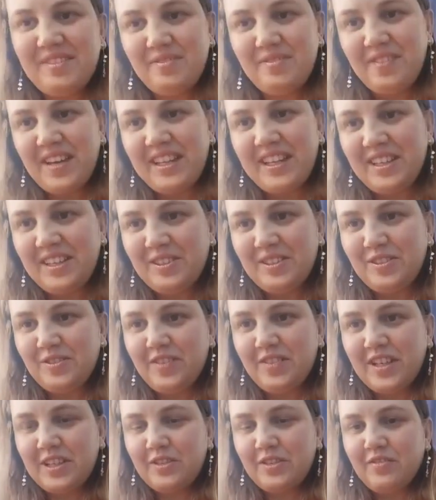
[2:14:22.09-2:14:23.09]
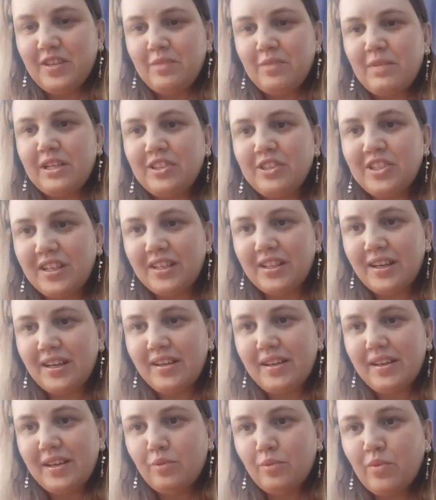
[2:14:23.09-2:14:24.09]
Thank you very much, Anca.
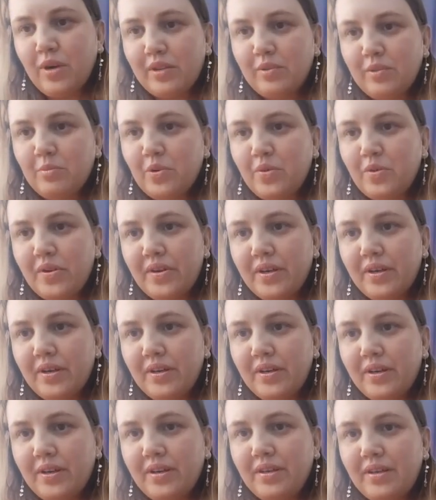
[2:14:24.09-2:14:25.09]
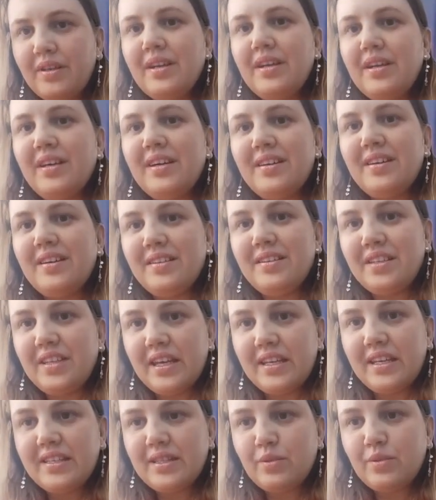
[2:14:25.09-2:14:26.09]
And one of the
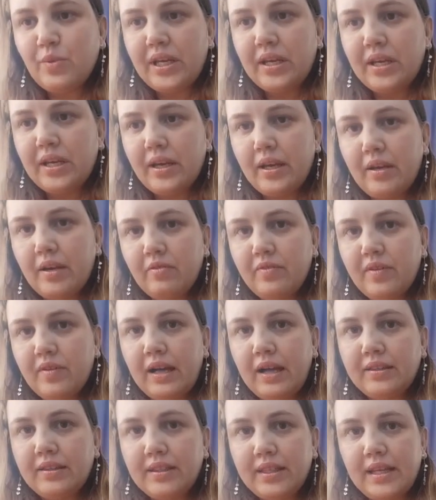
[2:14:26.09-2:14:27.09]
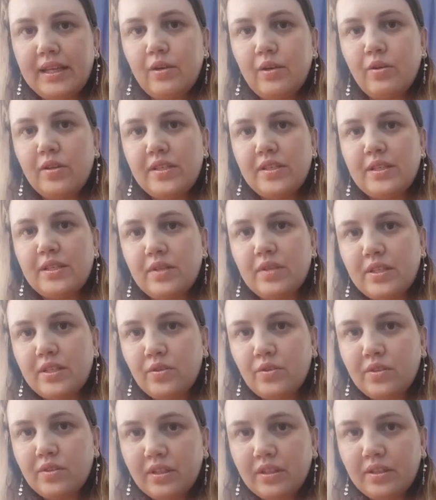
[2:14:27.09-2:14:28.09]
guests we have, Andrei, also a
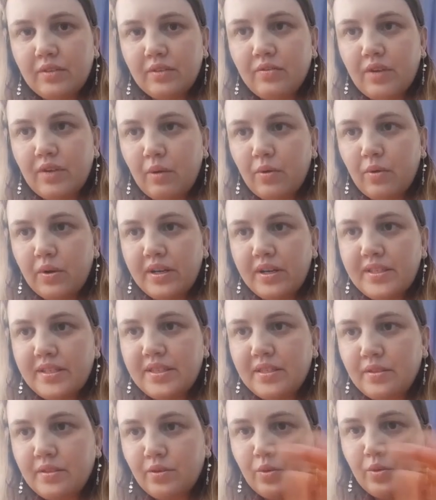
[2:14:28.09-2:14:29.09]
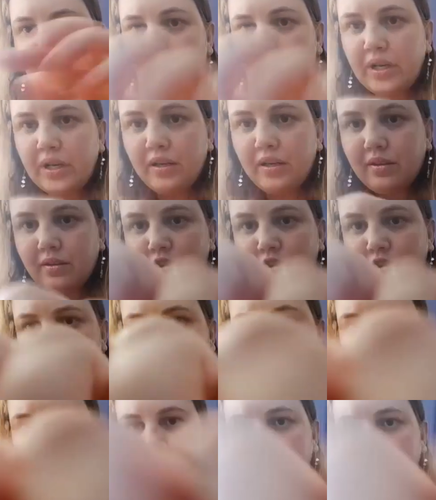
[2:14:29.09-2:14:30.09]
student of ours, who will
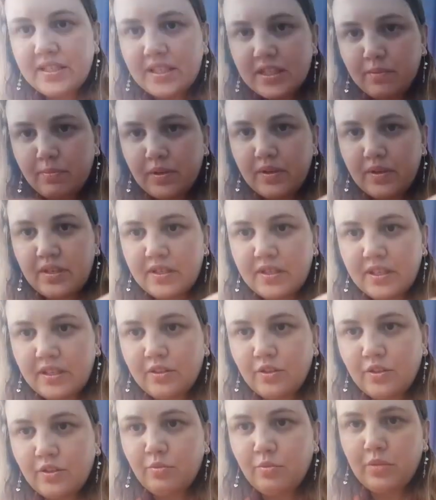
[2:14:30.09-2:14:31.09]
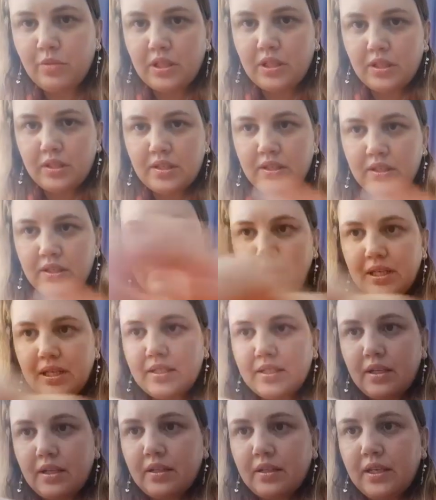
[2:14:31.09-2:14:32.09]
share his experience in 2 minutes.
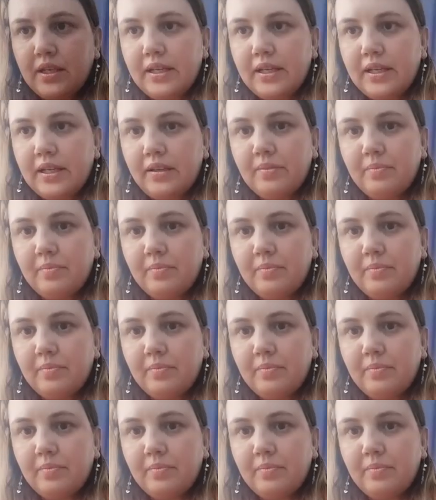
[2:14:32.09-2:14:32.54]
Please, Andrei.